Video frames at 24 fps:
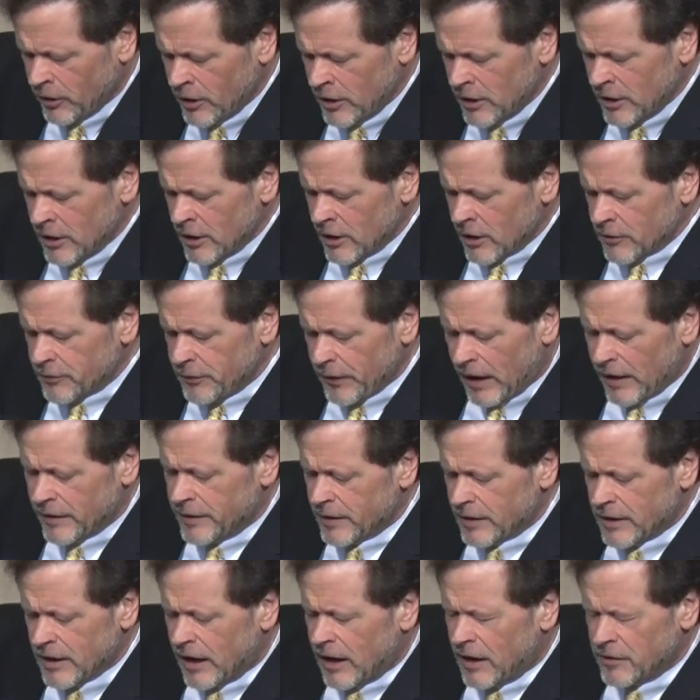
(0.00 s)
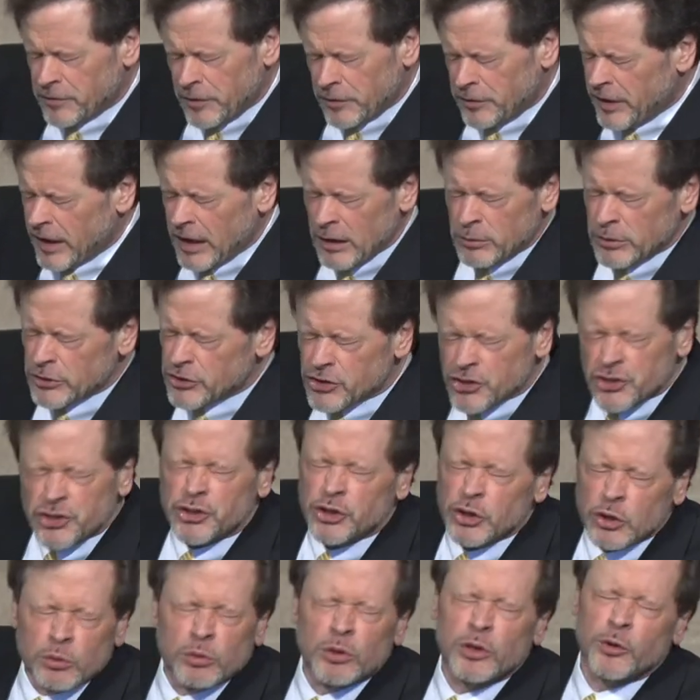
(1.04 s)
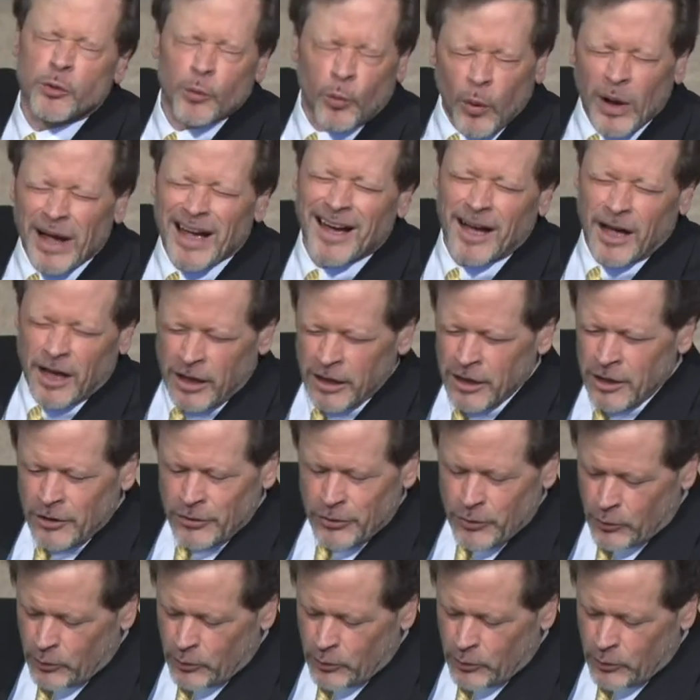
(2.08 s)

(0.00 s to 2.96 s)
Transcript: Father God, that they would steward well